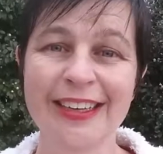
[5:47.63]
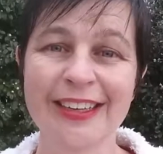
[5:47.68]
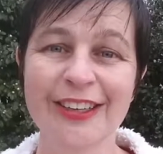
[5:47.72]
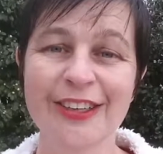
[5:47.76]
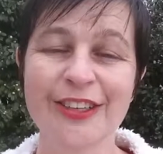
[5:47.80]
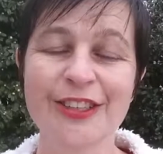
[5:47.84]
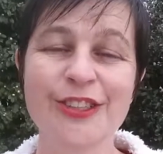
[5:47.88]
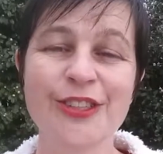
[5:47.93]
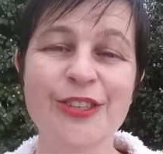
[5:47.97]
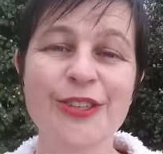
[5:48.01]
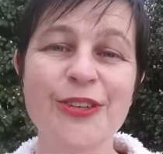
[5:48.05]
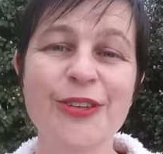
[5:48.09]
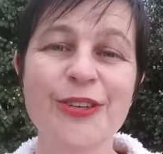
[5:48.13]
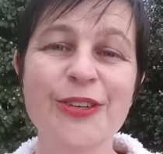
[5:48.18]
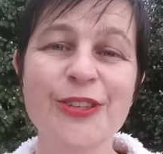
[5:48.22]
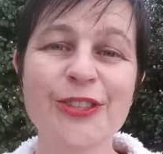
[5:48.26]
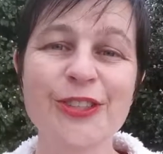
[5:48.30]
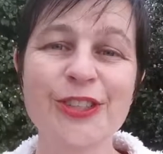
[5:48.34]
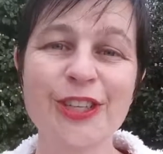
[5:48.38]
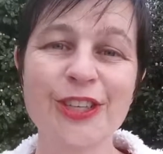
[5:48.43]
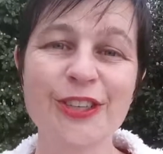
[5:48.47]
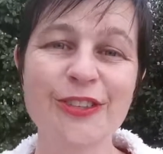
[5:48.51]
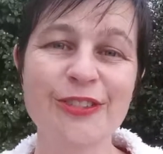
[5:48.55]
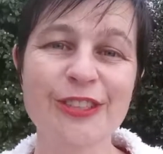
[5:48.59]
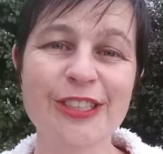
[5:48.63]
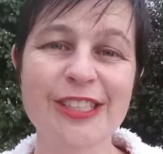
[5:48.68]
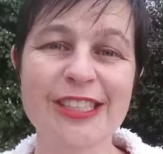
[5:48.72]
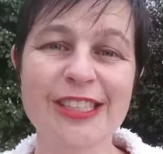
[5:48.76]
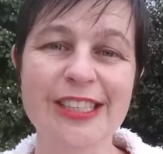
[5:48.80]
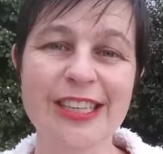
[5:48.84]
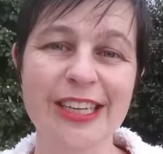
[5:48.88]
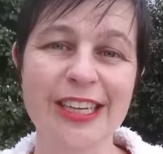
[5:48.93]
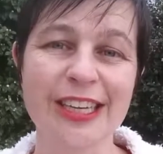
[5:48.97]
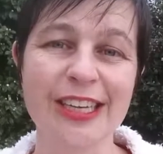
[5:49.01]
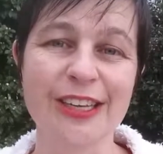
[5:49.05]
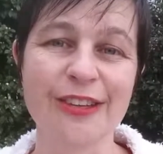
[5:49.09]
could you also
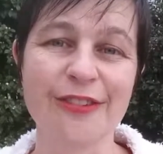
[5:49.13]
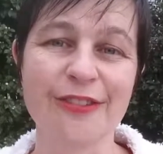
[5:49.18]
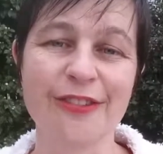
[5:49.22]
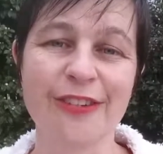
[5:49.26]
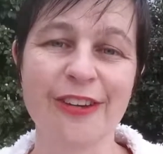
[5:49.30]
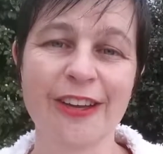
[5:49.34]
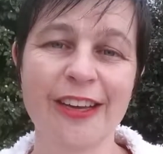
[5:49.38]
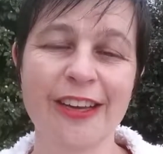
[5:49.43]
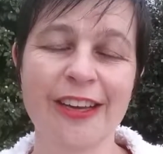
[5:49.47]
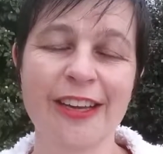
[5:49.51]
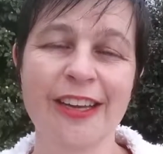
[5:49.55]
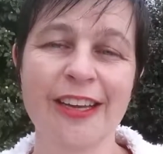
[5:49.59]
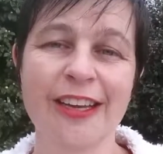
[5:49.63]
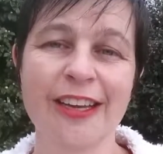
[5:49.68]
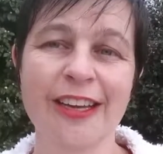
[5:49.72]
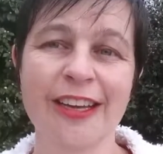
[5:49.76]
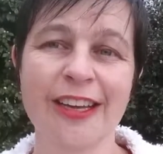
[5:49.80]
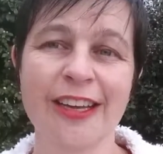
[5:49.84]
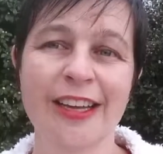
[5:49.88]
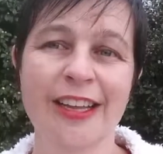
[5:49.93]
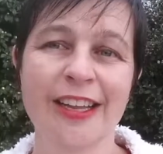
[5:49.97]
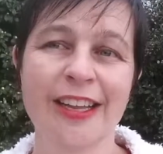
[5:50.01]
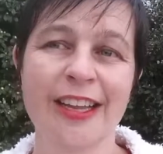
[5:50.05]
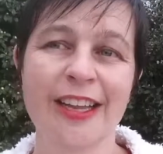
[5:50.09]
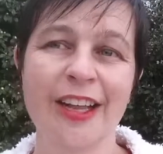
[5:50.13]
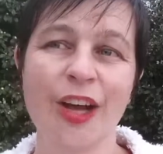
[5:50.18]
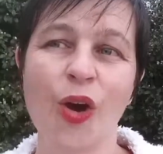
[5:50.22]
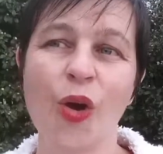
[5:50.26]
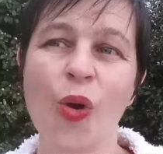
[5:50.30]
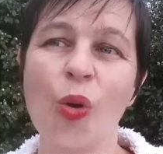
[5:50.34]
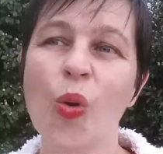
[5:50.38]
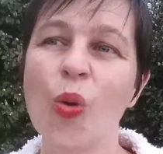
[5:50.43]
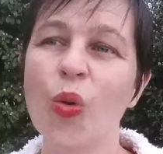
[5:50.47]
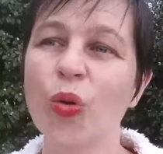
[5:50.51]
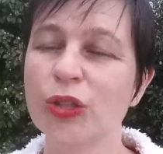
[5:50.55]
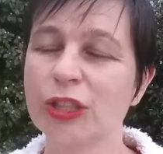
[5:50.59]
receive
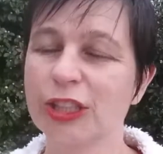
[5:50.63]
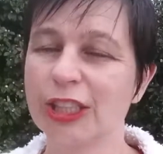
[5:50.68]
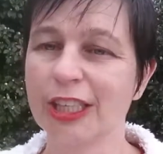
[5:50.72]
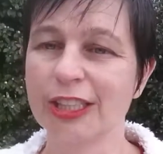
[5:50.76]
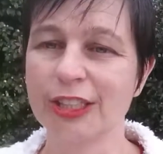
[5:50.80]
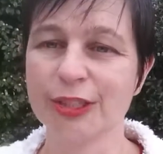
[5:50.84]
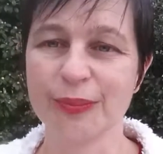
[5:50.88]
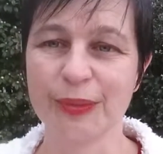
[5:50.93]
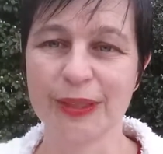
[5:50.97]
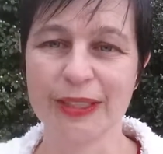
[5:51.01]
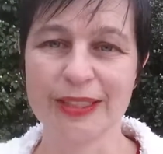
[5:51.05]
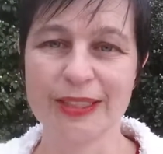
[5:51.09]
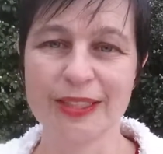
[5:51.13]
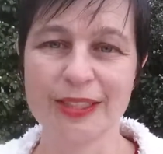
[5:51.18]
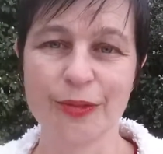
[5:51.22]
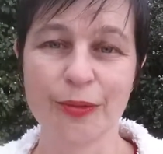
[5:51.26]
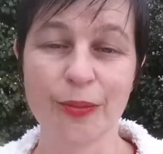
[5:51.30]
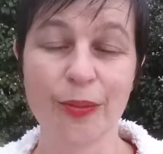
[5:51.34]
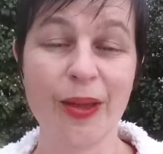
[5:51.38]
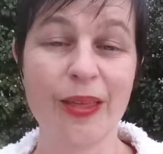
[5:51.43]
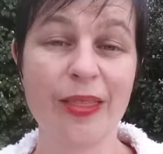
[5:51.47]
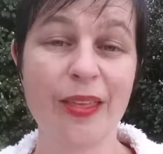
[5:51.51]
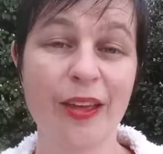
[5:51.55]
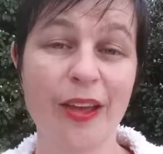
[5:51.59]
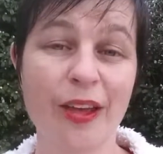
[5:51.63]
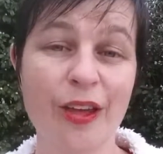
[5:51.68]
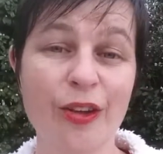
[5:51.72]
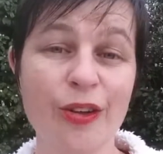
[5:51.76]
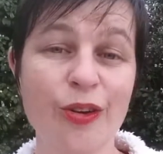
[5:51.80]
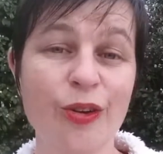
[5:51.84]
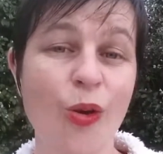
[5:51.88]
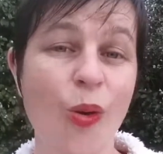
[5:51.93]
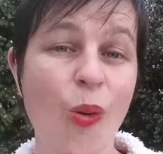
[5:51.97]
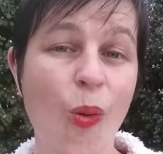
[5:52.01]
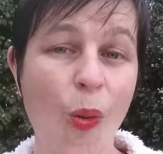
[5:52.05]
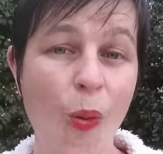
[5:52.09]
all judgments, whether good
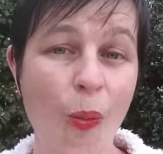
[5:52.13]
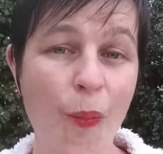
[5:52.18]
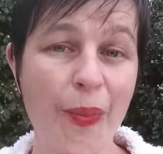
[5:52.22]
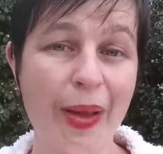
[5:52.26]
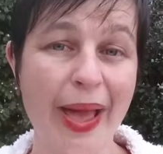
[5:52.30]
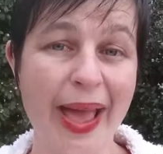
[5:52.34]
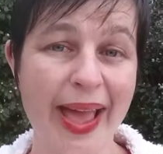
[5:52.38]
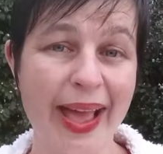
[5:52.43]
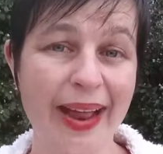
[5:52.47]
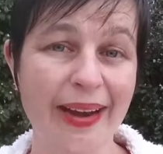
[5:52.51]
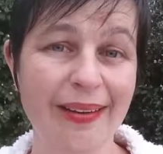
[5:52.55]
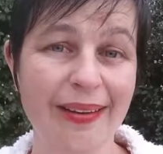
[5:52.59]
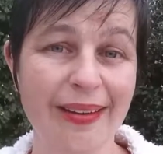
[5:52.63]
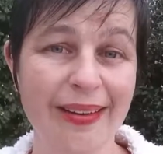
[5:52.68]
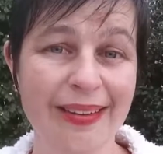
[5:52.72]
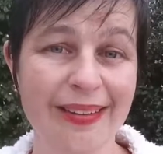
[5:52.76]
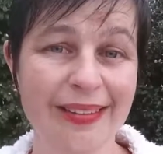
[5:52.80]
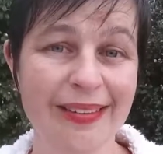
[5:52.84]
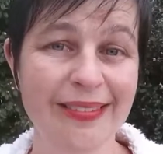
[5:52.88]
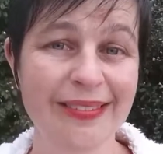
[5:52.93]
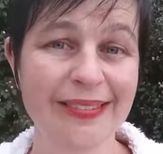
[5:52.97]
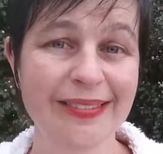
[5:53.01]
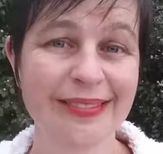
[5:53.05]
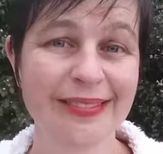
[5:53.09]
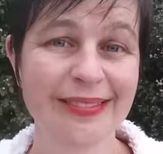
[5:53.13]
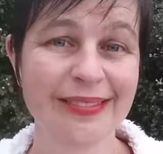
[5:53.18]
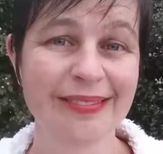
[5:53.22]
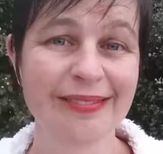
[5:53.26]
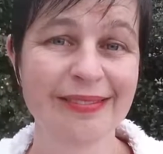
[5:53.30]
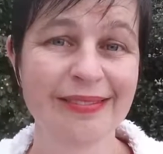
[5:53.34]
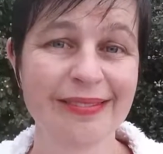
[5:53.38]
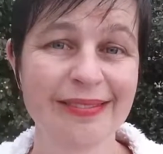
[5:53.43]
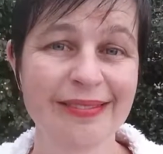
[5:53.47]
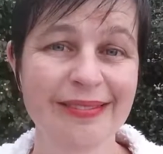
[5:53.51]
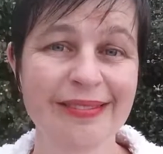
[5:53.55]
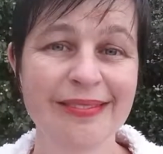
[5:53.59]
or bad,
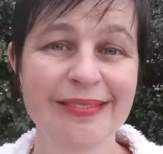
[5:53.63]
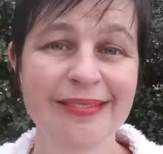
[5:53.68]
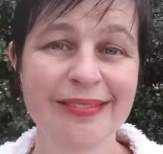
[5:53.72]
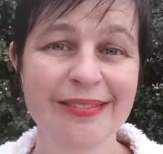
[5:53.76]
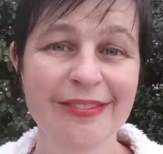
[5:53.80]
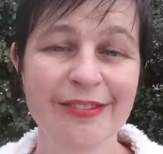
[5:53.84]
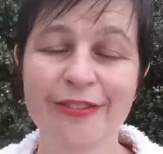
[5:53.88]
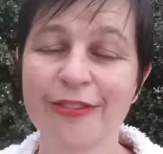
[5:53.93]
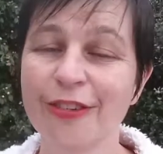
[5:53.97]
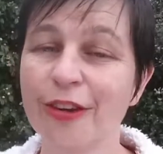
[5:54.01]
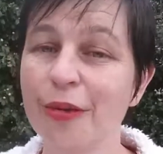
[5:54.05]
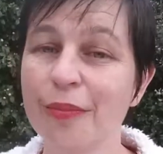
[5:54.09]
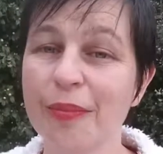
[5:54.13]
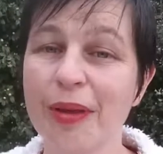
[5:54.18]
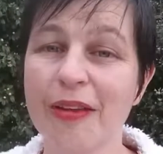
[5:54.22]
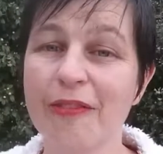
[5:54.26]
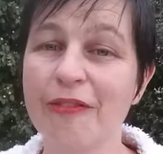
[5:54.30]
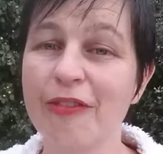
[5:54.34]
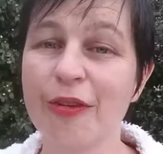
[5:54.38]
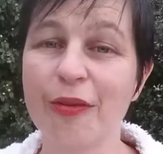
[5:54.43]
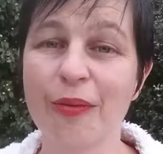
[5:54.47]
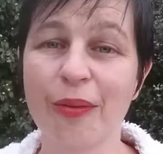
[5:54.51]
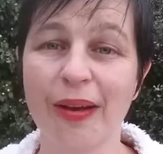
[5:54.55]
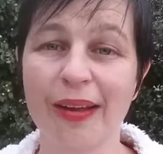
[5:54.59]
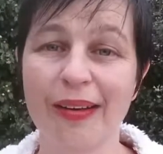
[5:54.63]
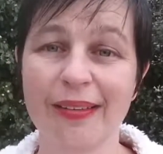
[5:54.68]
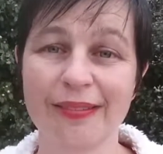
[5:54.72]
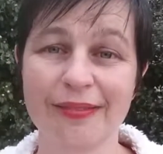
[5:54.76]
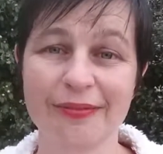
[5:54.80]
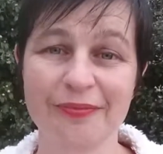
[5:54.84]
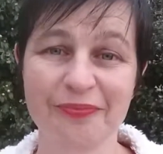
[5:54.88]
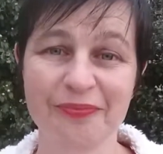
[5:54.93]
from everyone?